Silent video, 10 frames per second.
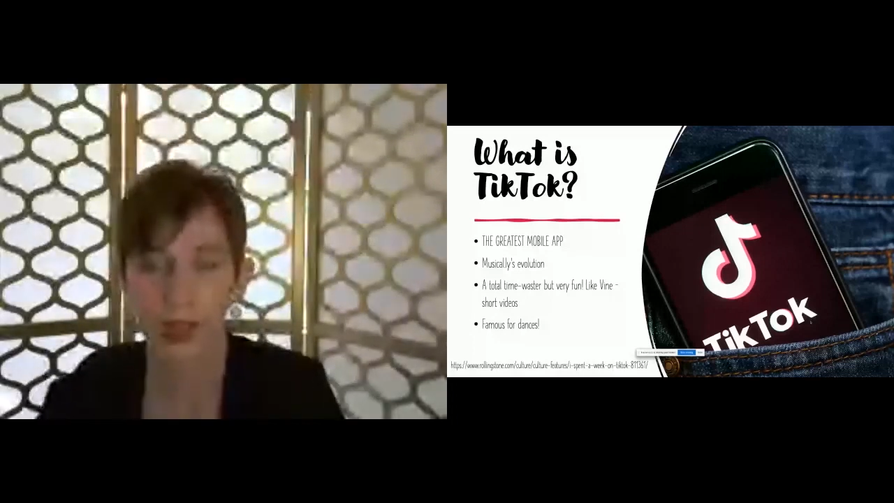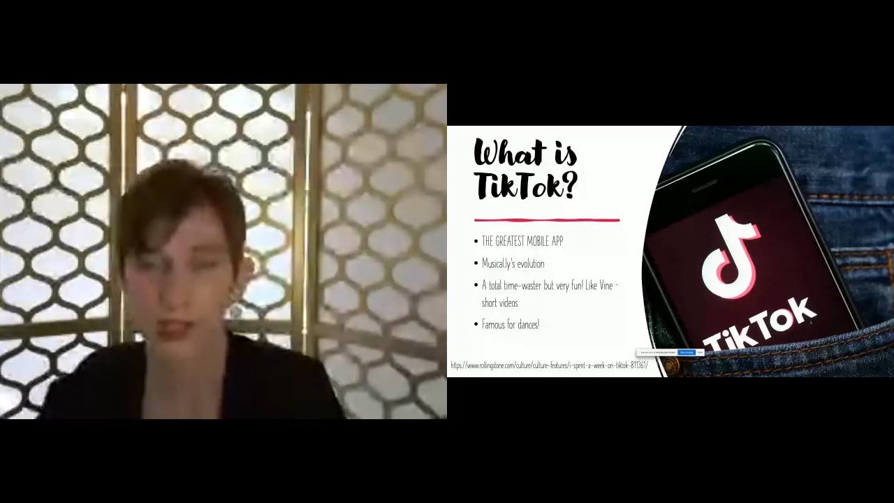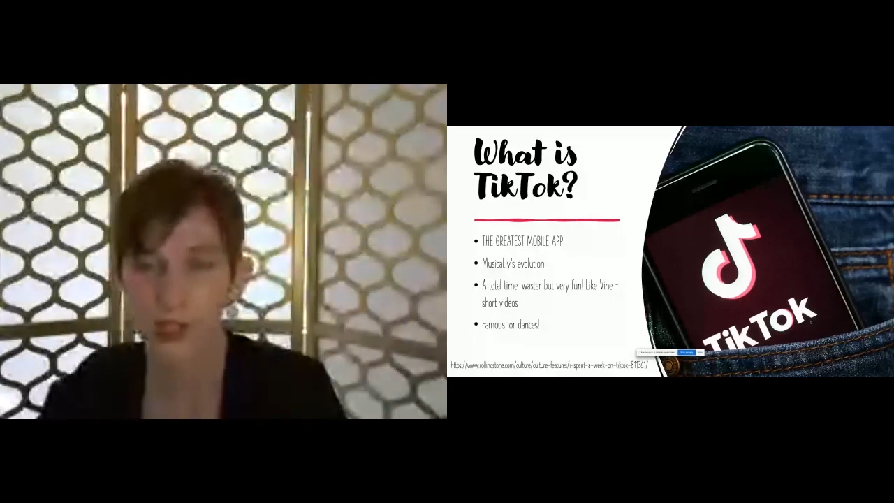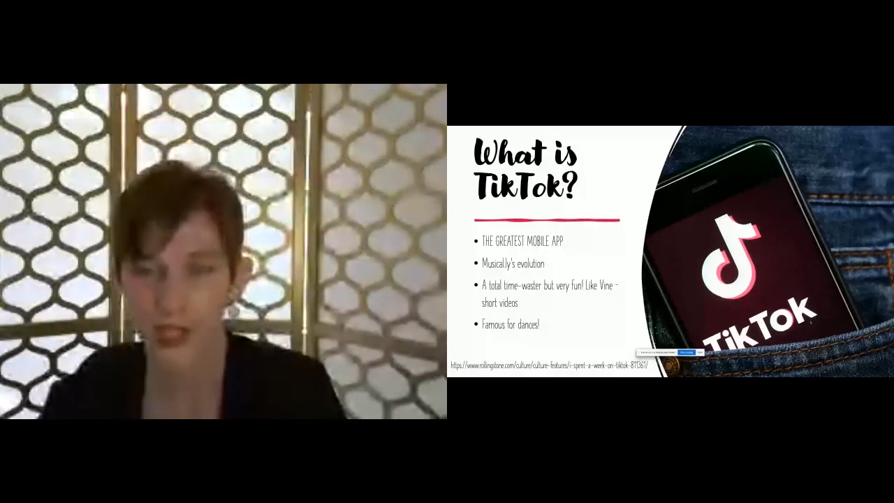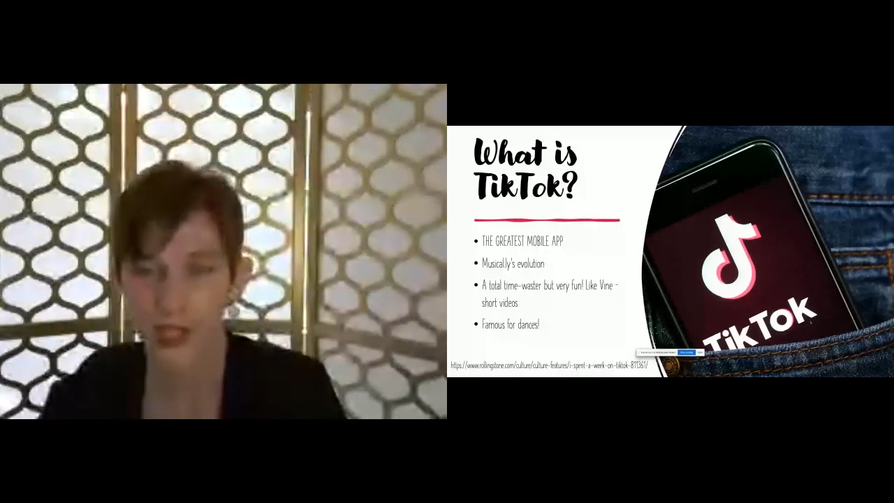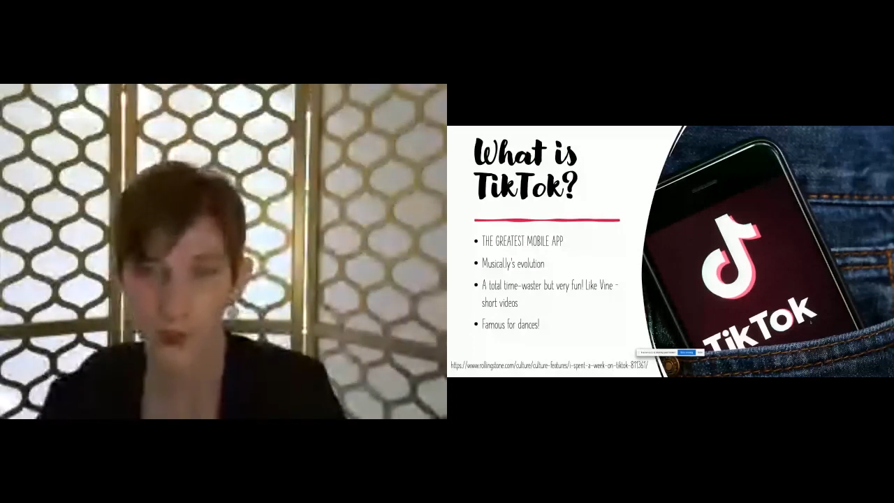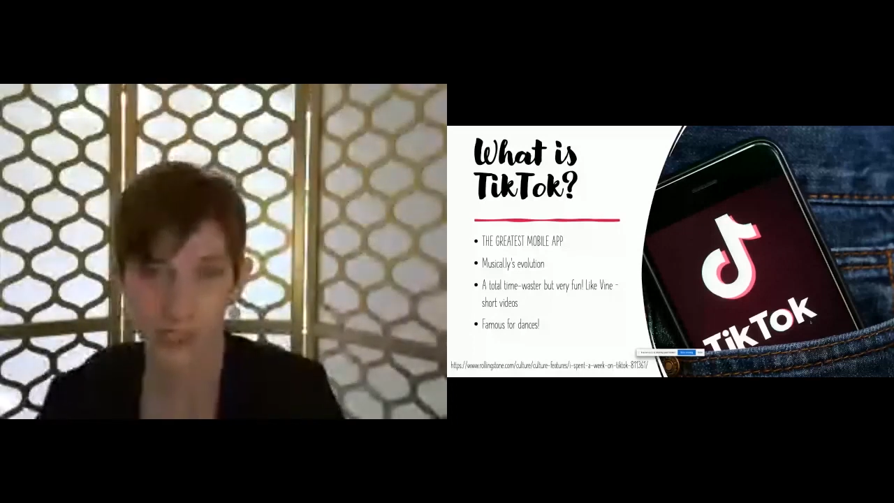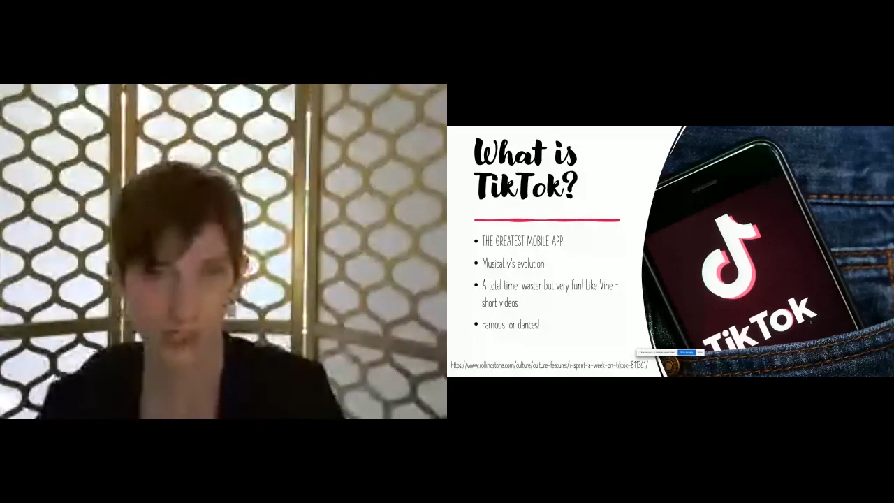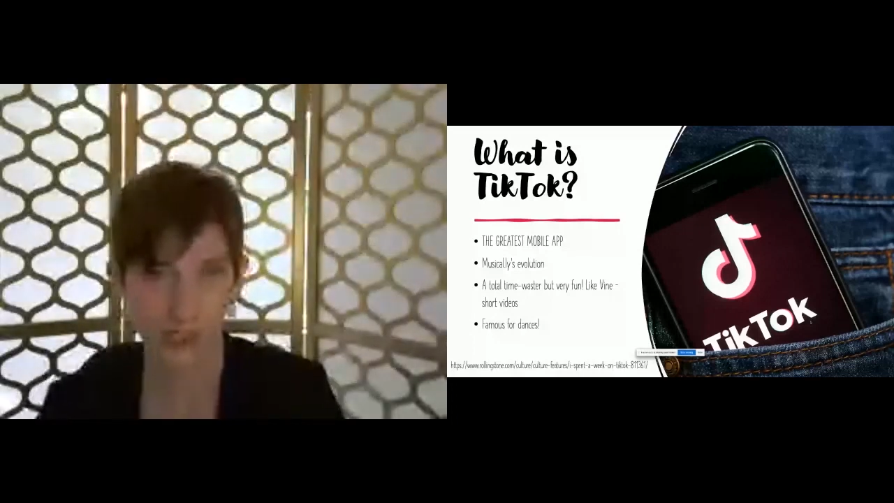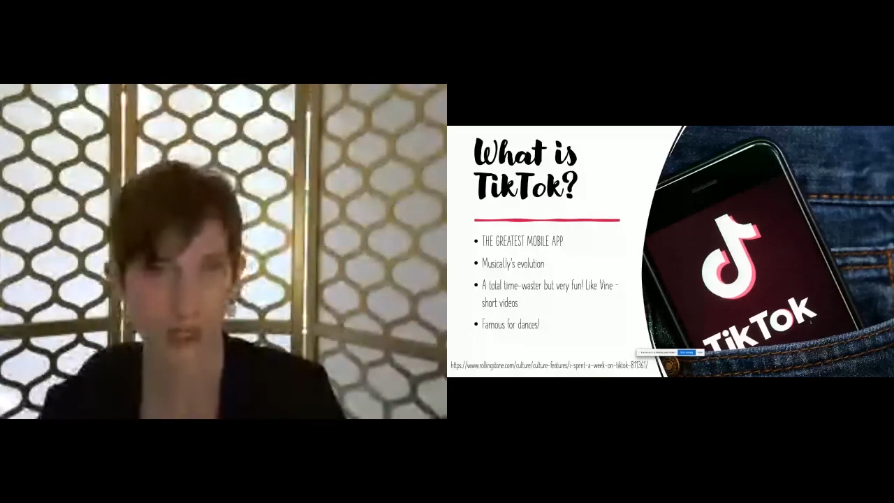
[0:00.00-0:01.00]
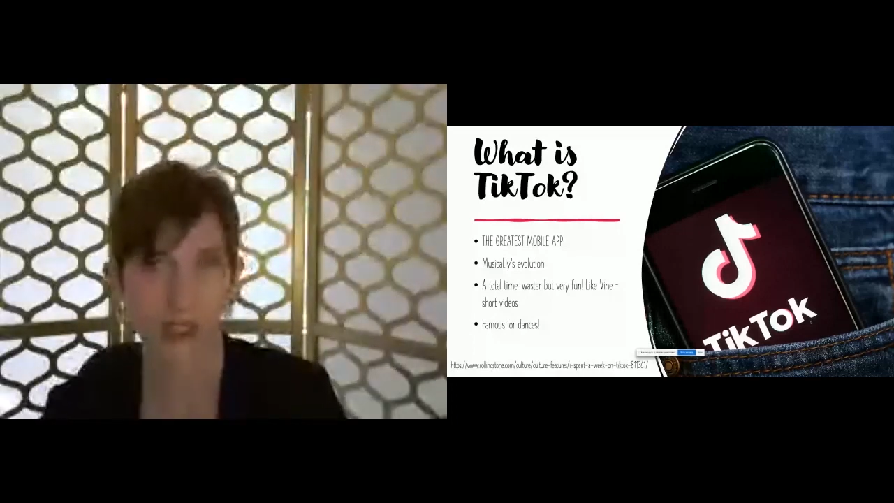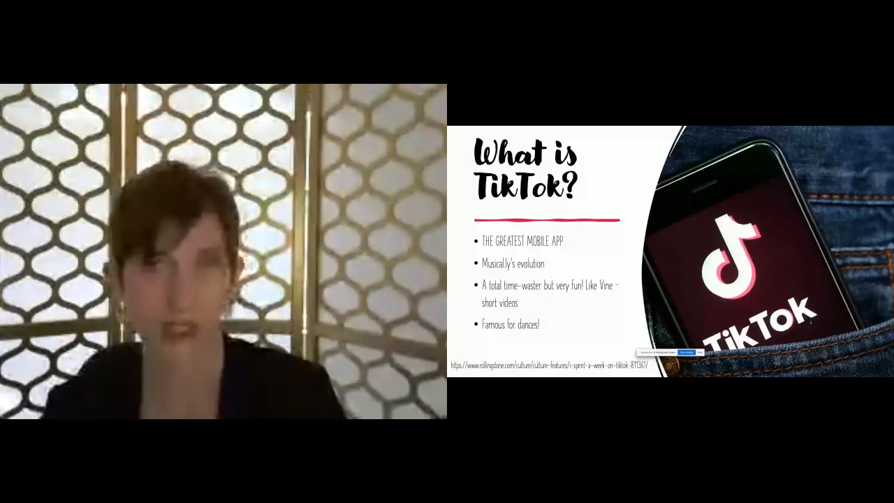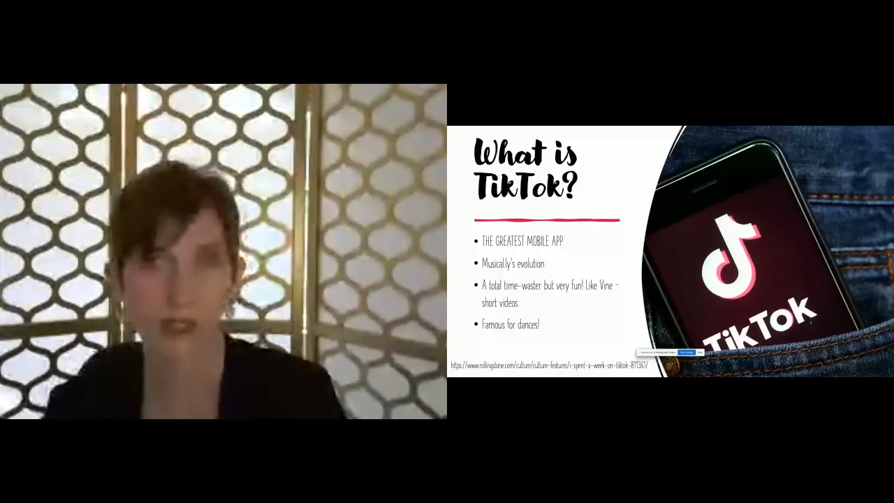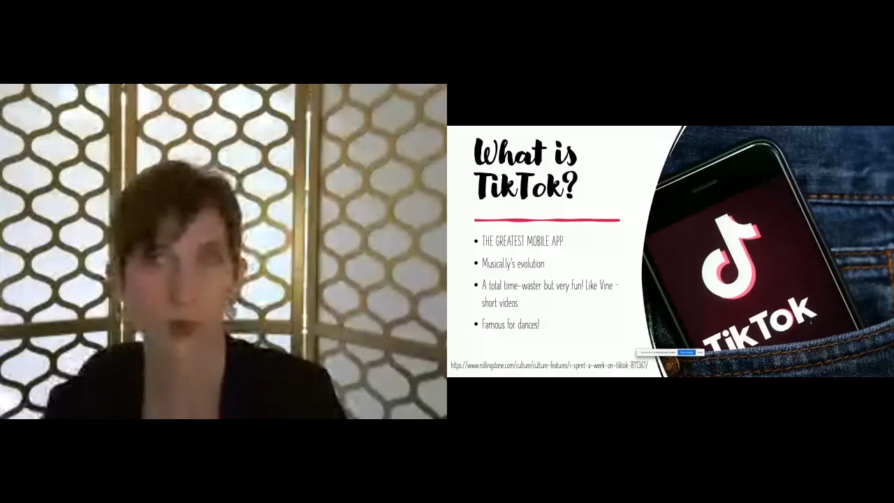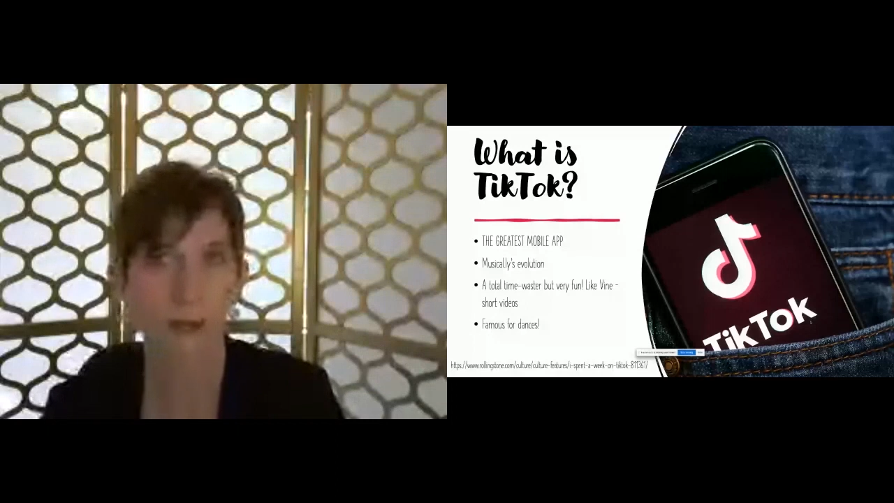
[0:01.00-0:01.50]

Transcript: So that's what TikTok is.